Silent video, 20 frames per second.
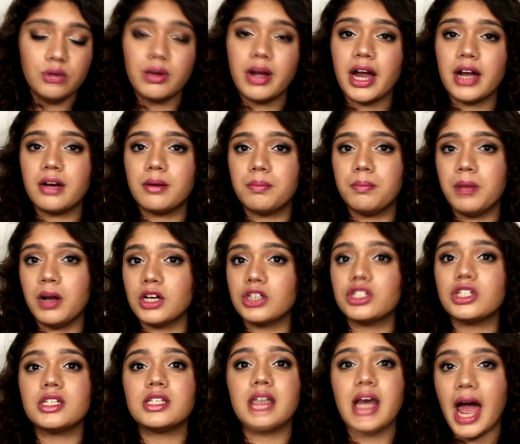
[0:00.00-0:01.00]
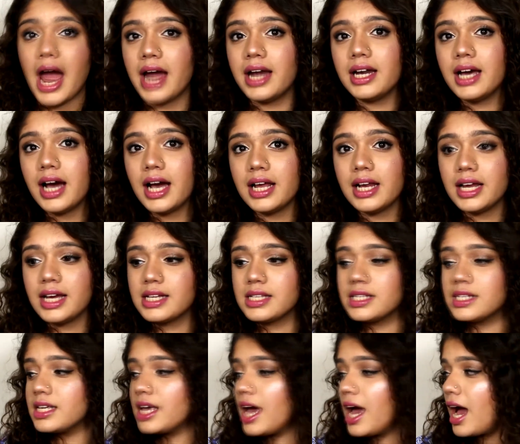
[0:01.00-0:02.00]
You get blushes and
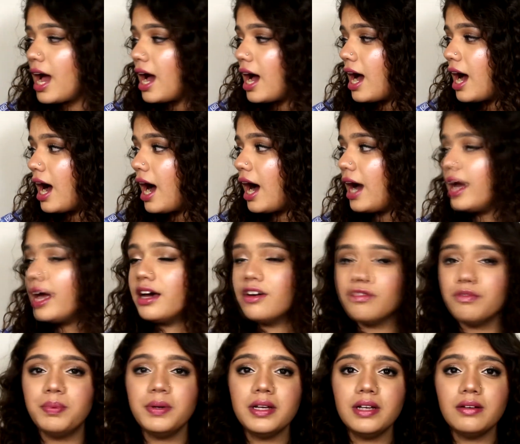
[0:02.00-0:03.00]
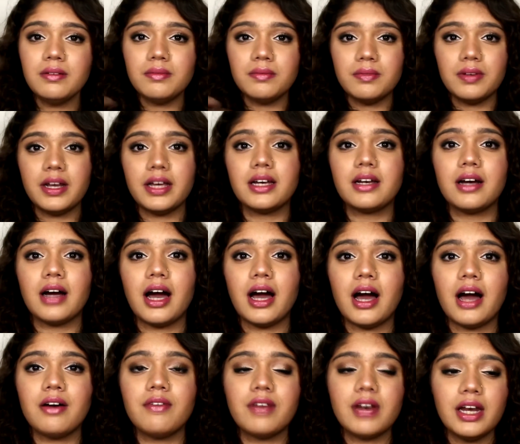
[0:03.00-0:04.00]
highlights. I've
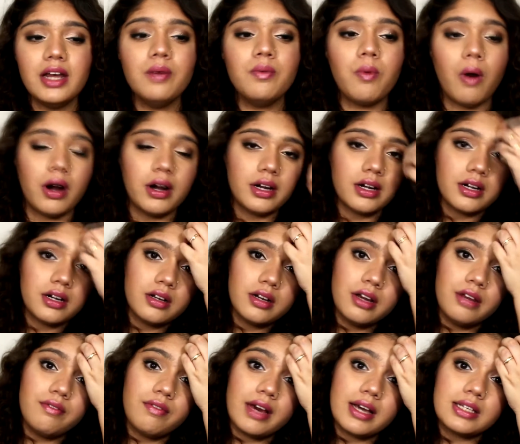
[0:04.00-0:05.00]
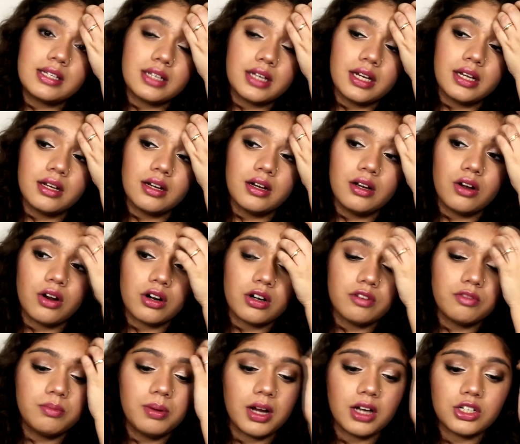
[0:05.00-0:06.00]
really wanted to invest in a lot
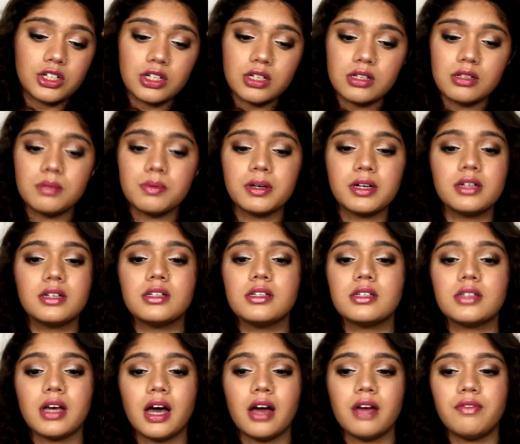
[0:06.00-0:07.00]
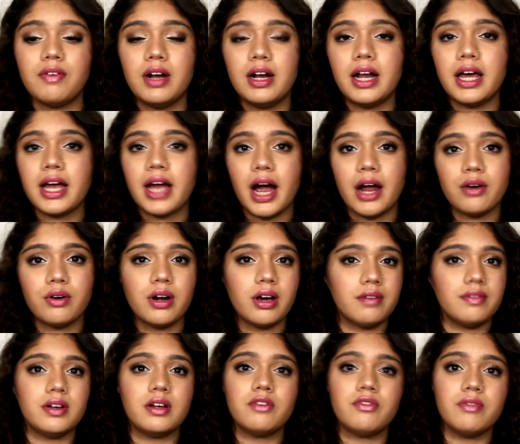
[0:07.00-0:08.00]
of blushes because I felt like I don't
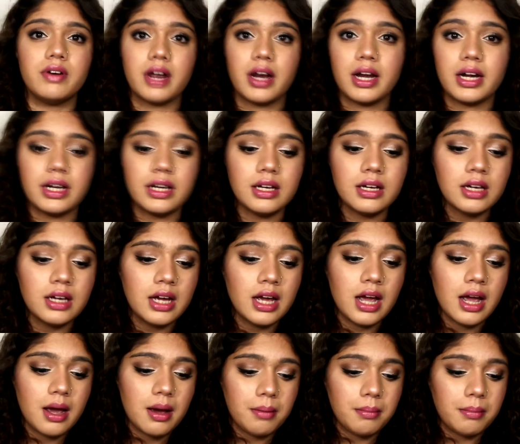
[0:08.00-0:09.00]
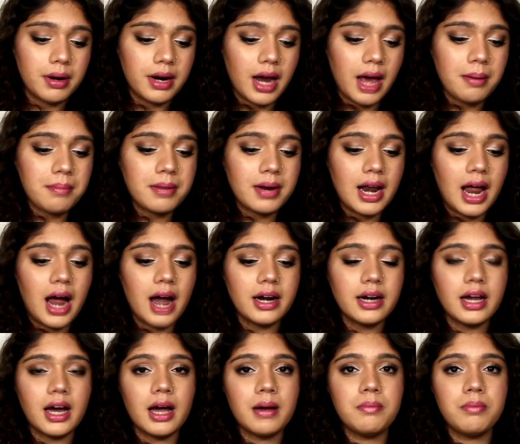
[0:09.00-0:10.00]
have enough variety. But I'm
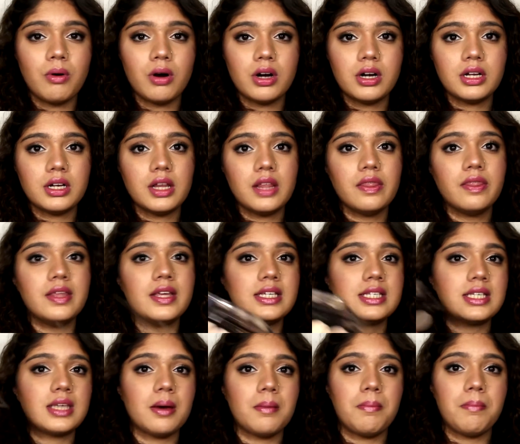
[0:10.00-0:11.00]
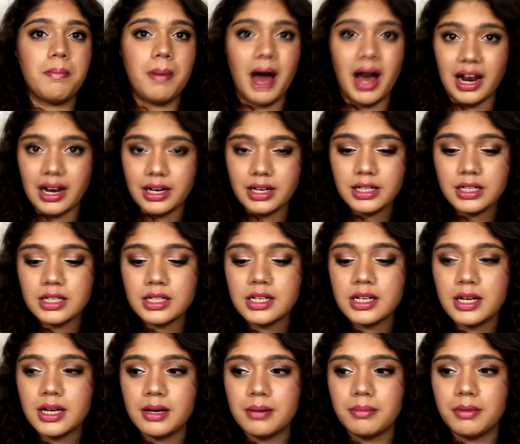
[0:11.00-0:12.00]
glad I bought this palette
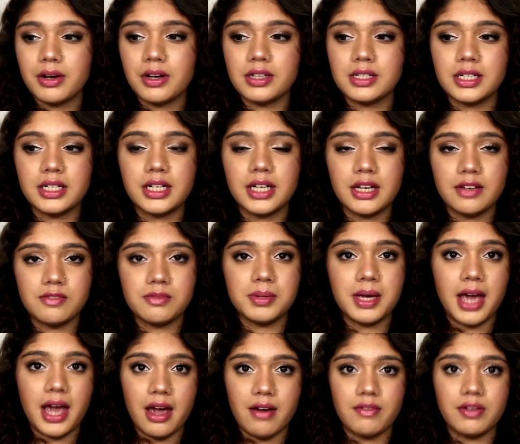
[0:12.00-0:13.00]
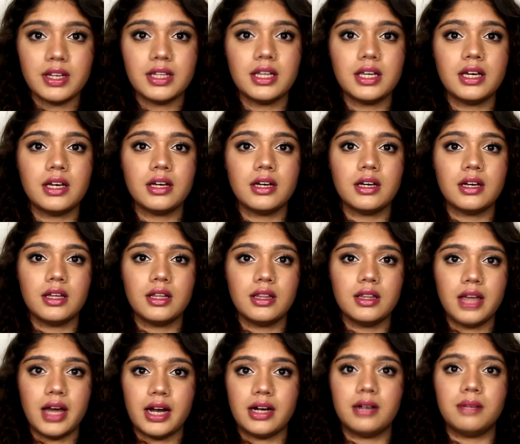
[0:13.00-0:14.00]
because it gives me everything
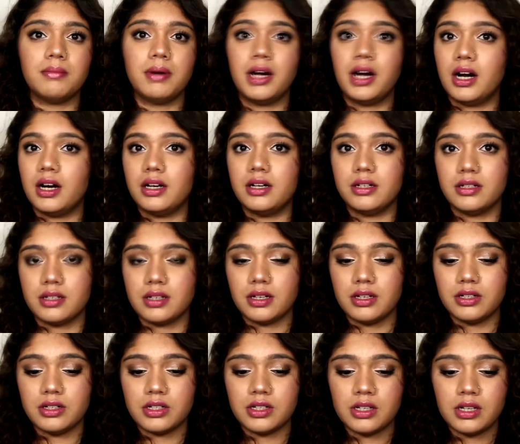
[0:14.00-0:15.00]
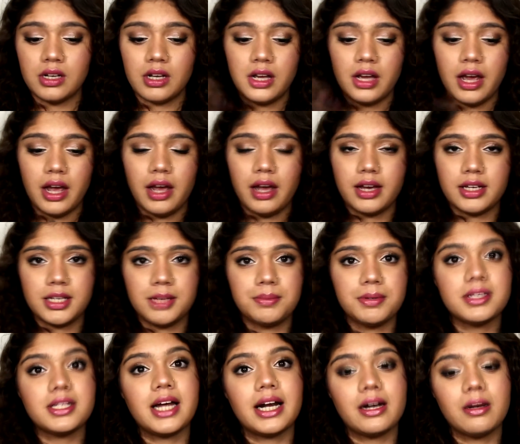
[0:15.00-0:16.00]
that my heart desires,
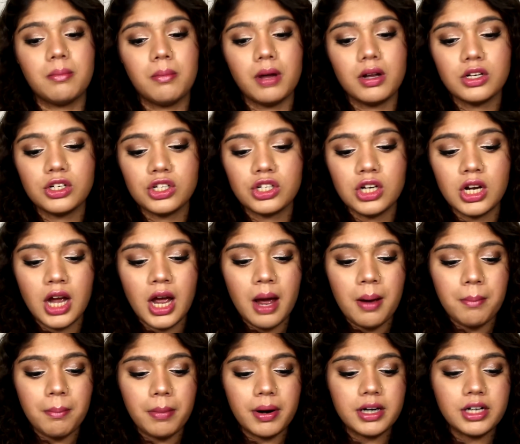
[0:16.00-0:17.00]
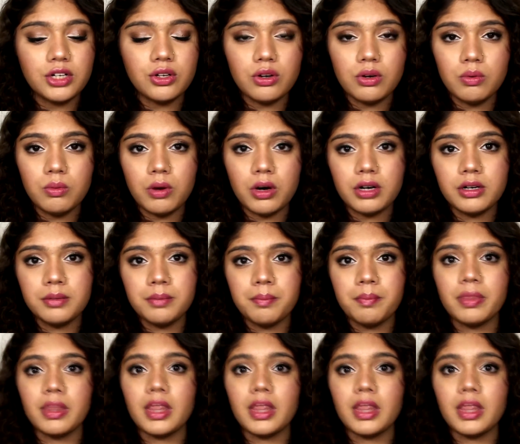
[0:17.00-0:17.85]
except a satin blush. But you know what?